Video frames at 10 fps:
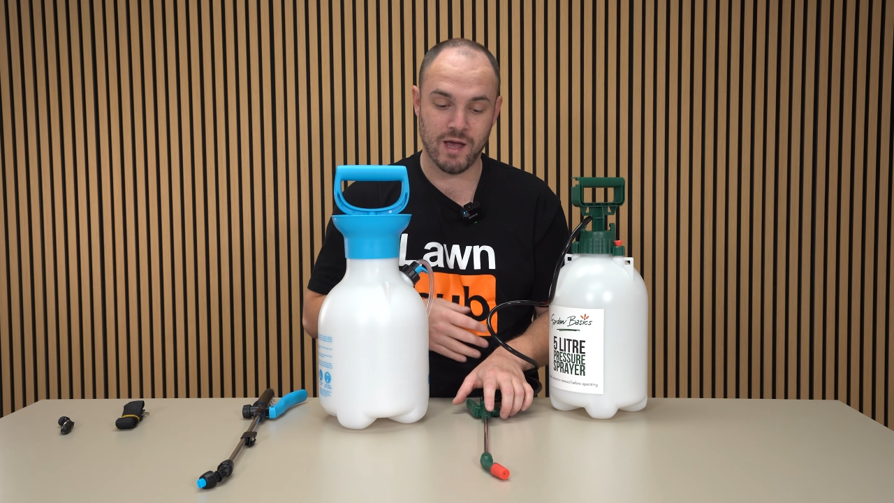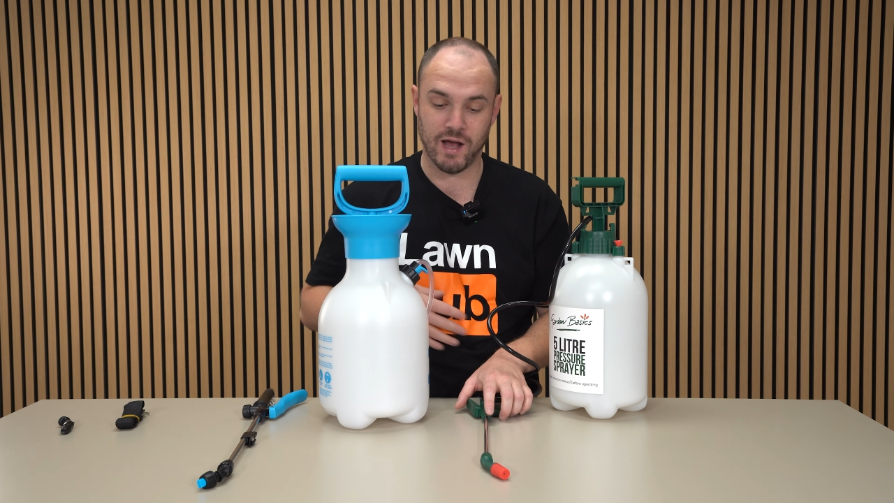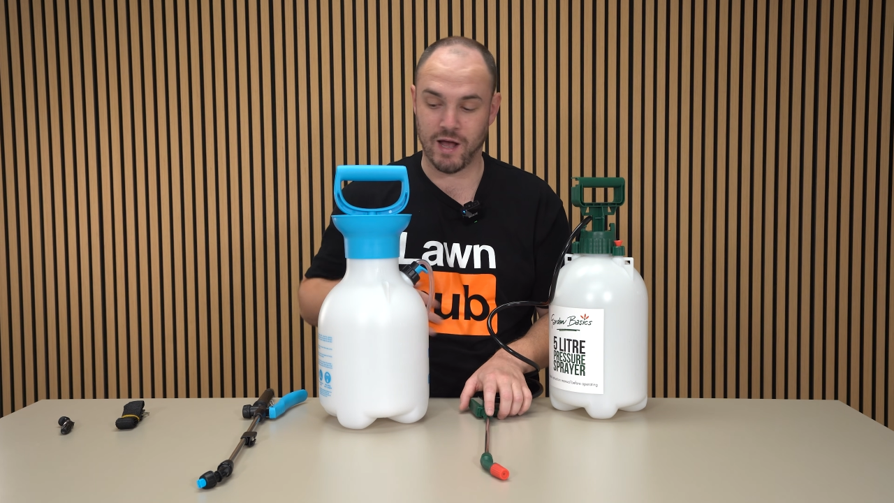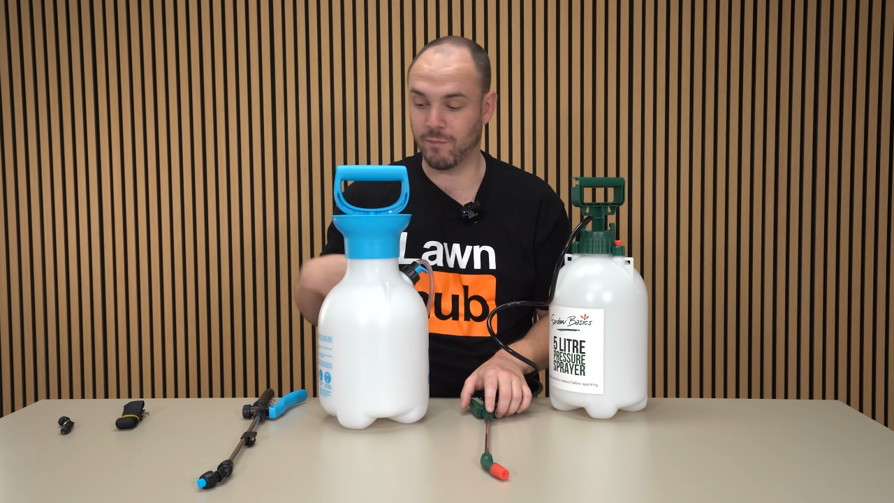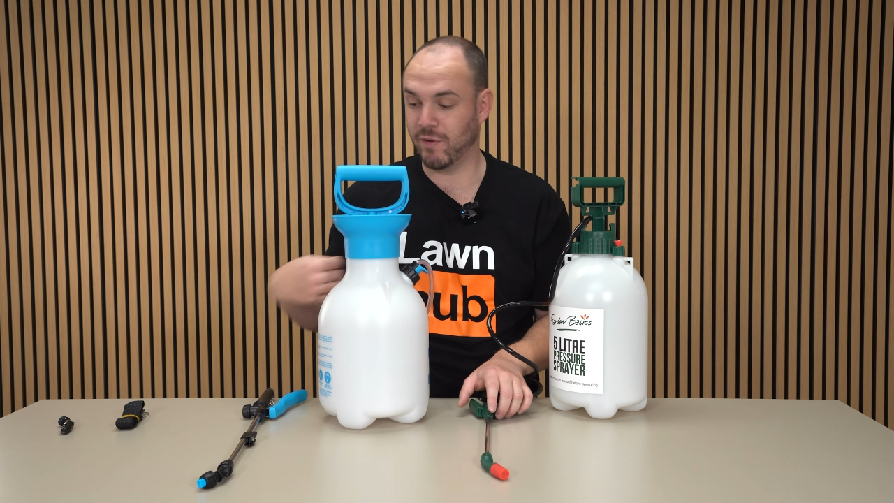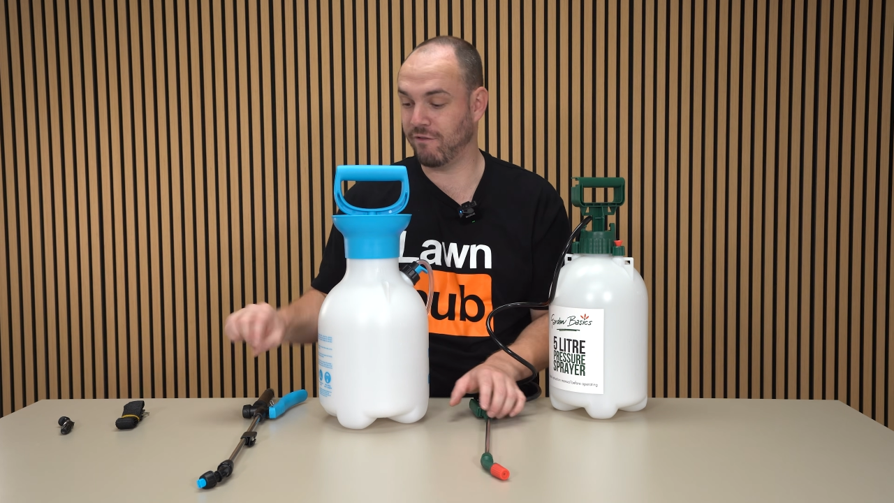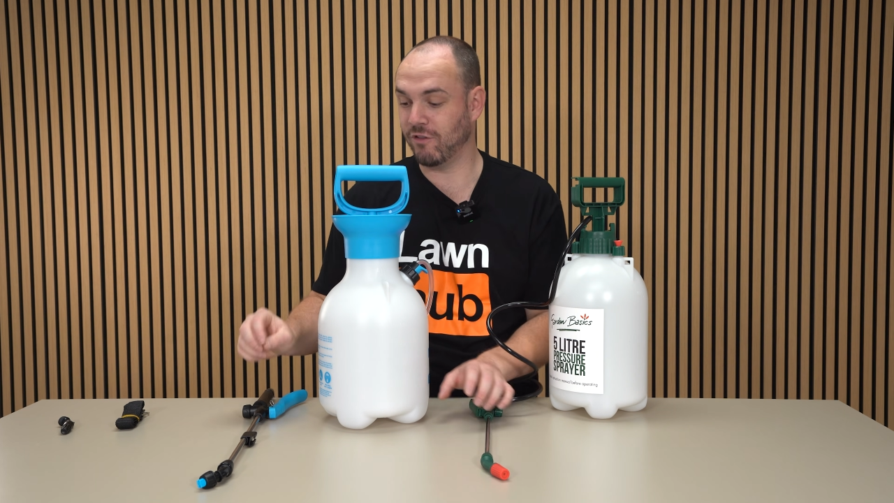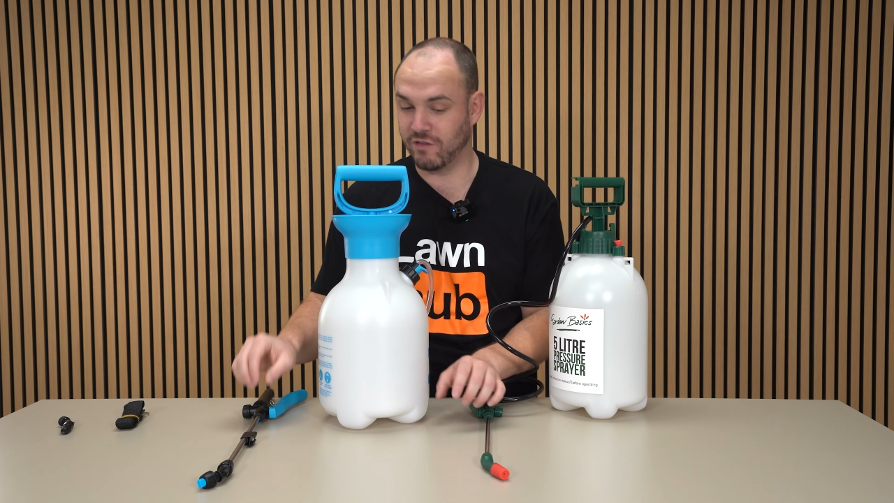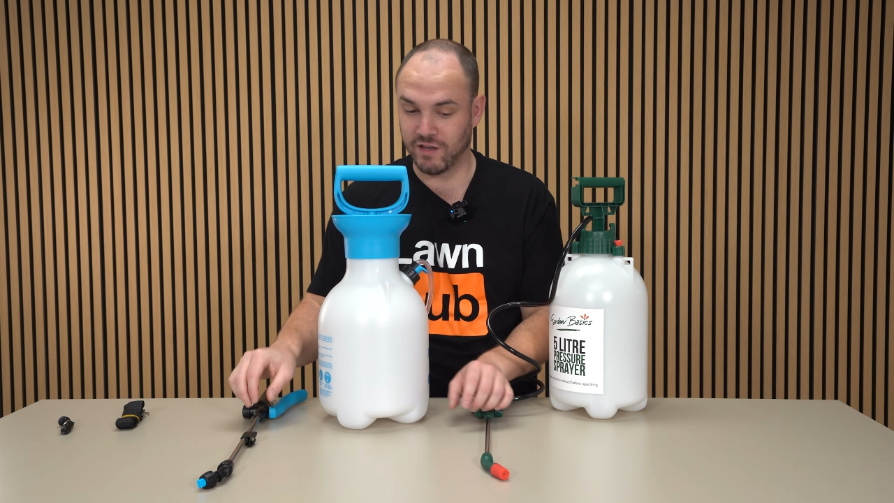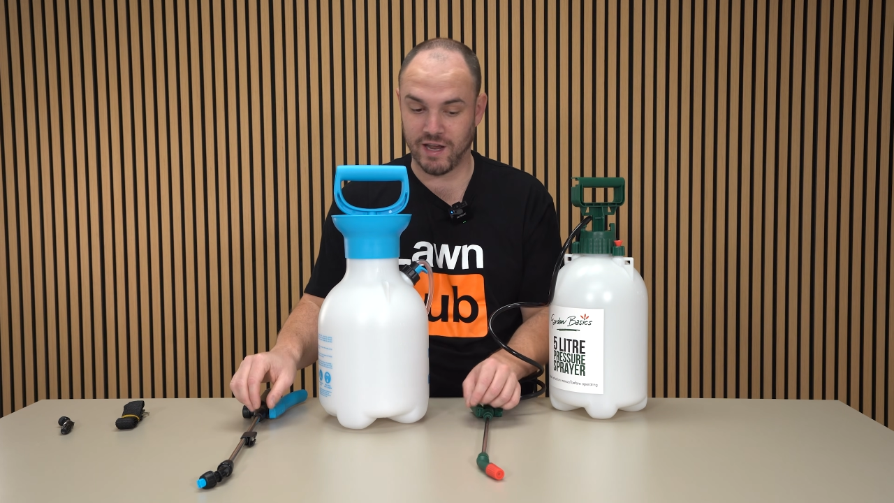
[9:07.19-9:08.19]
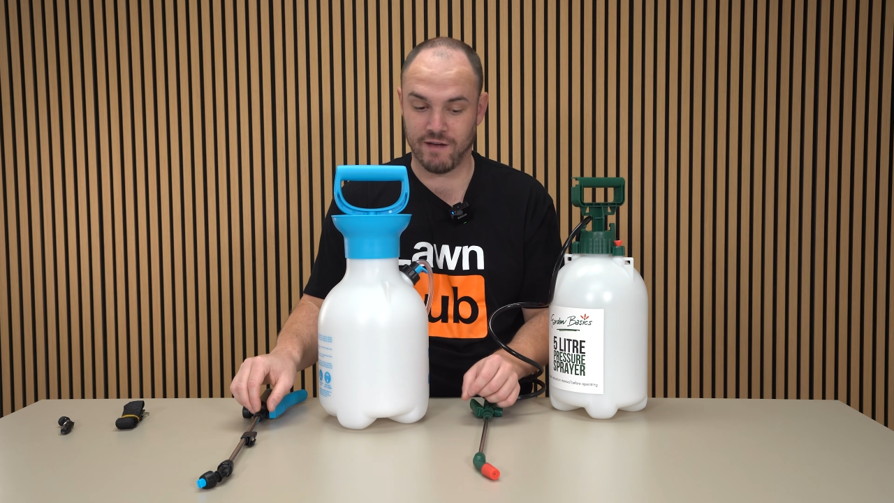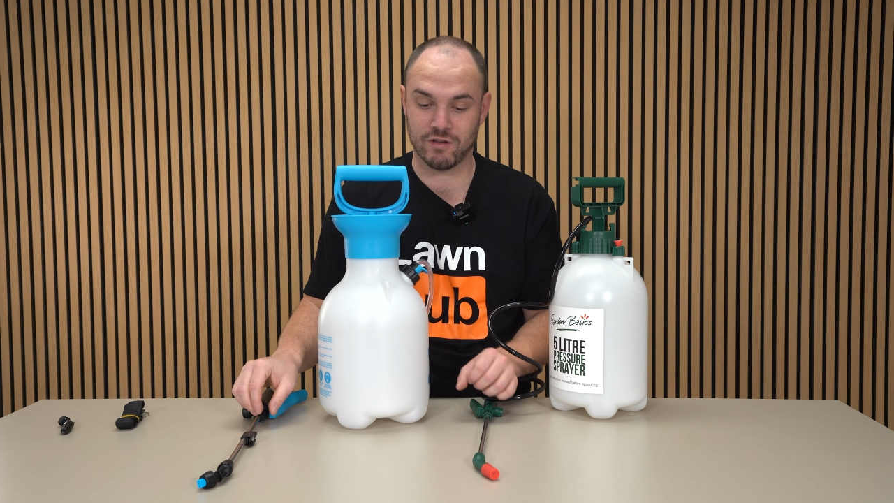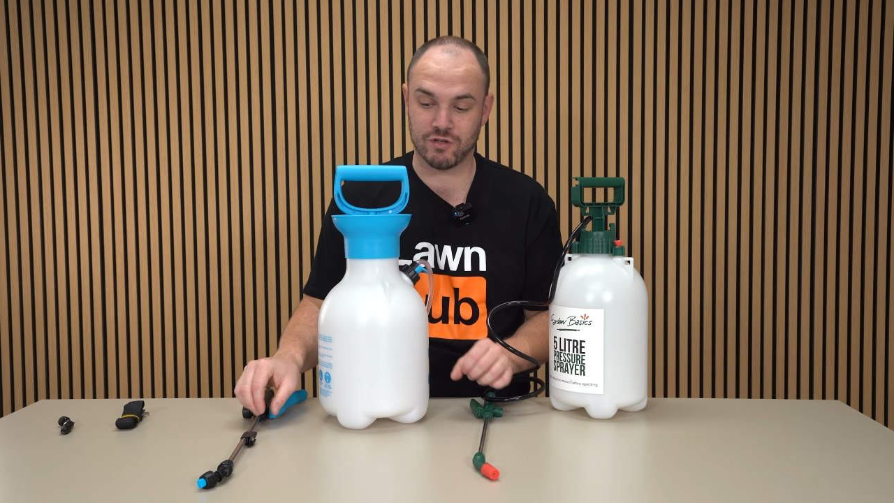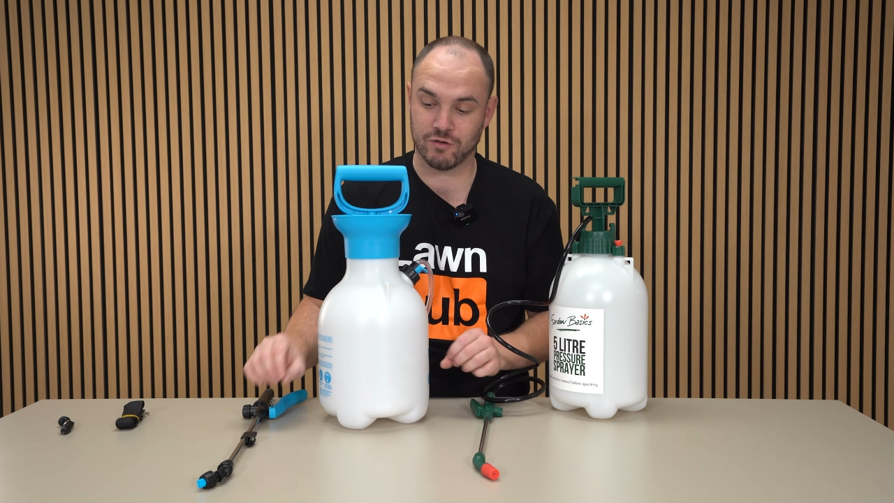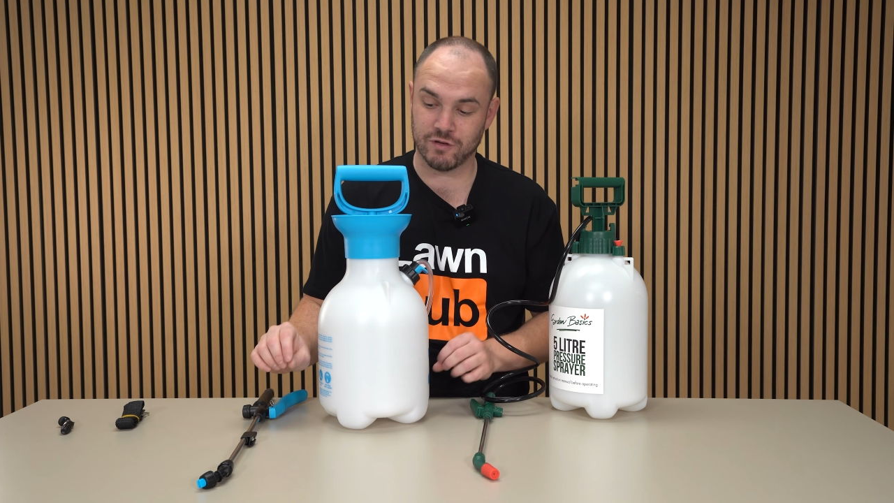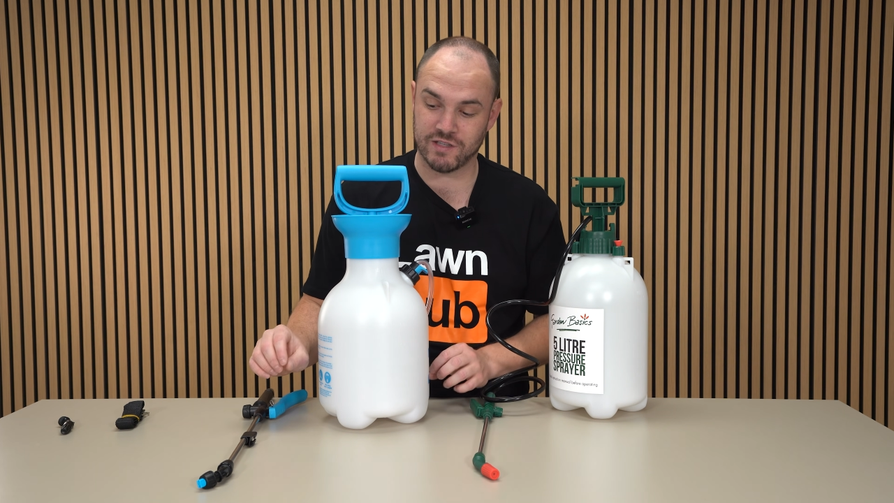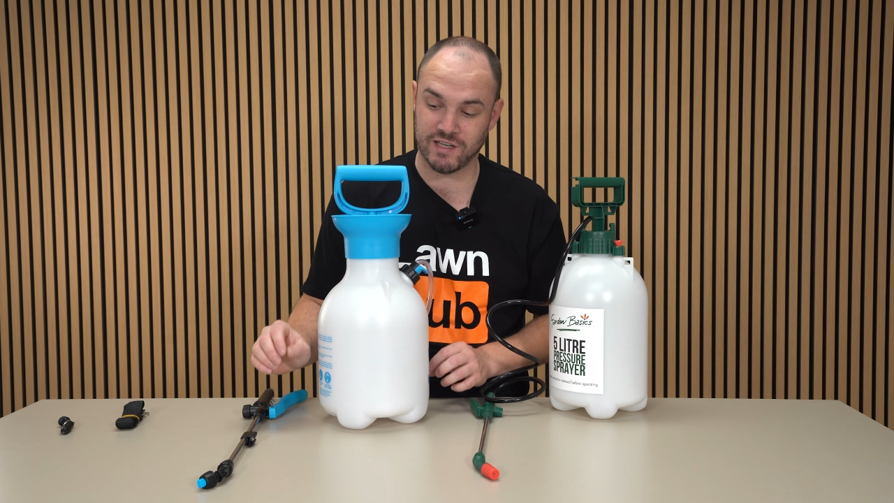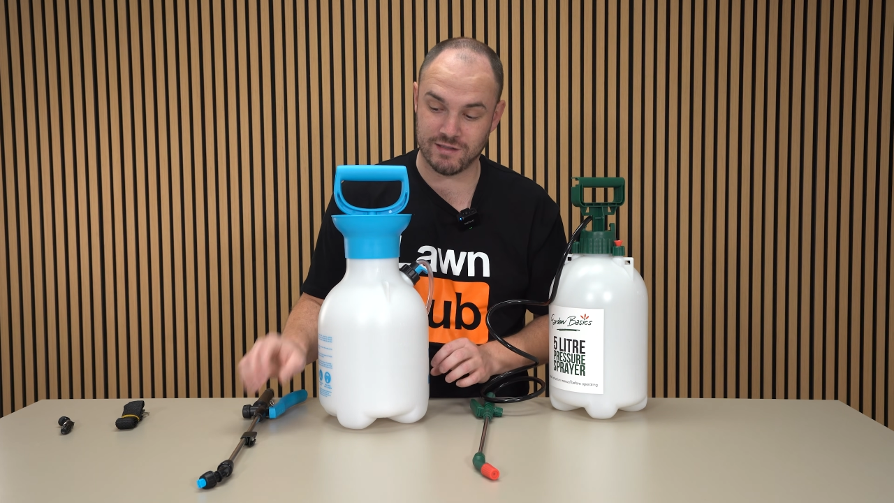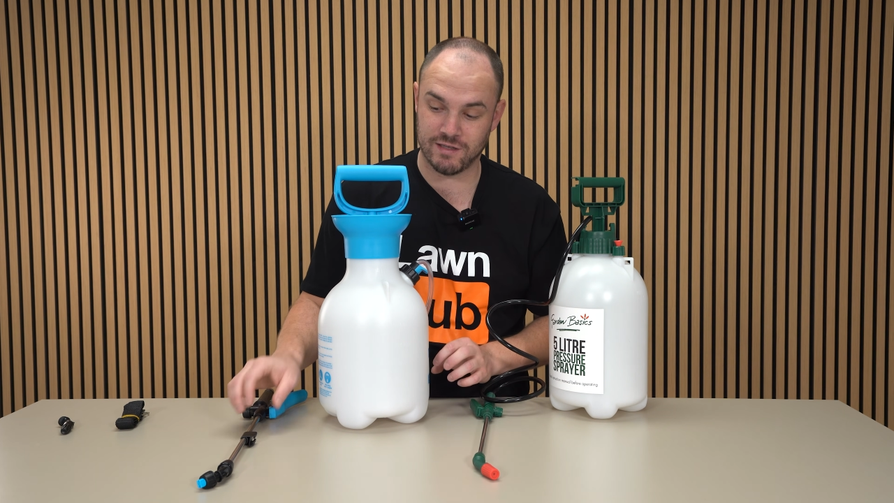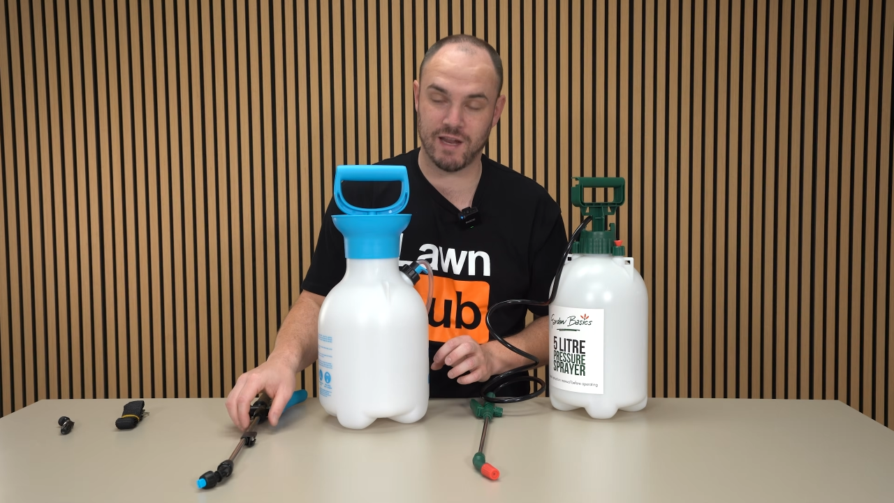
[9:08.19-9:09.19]
But if you did have the choice and
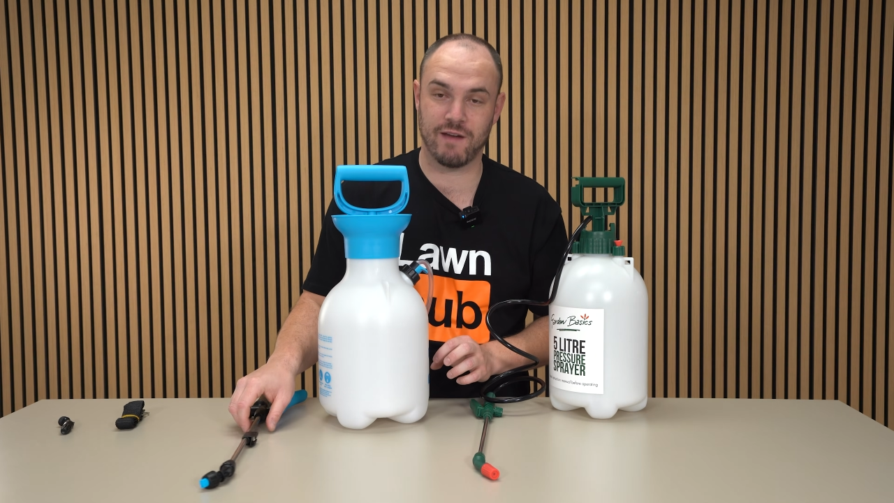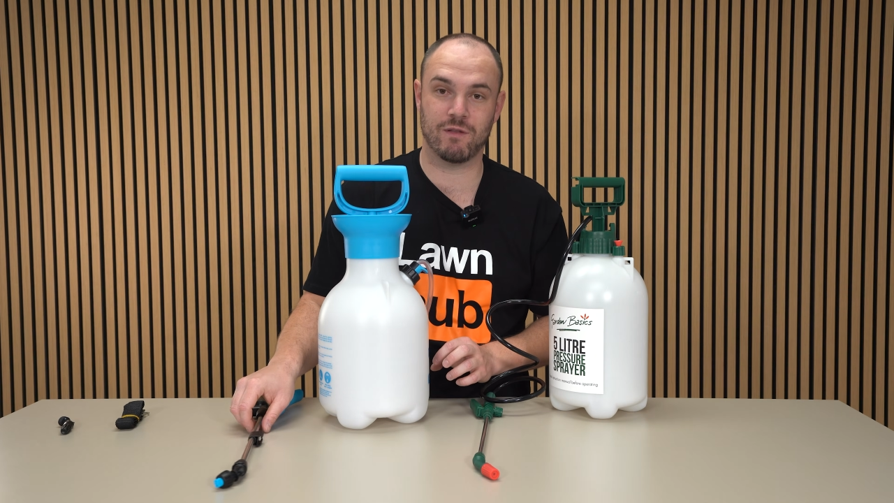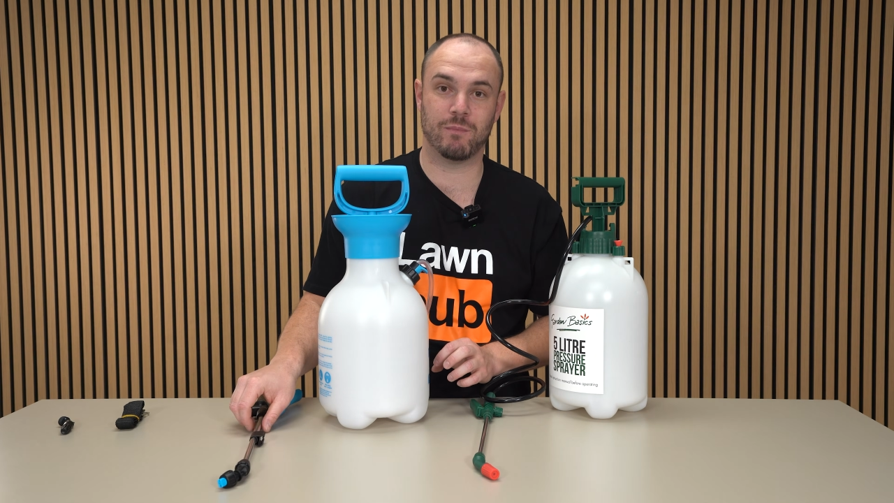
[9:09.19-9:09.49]
you did have the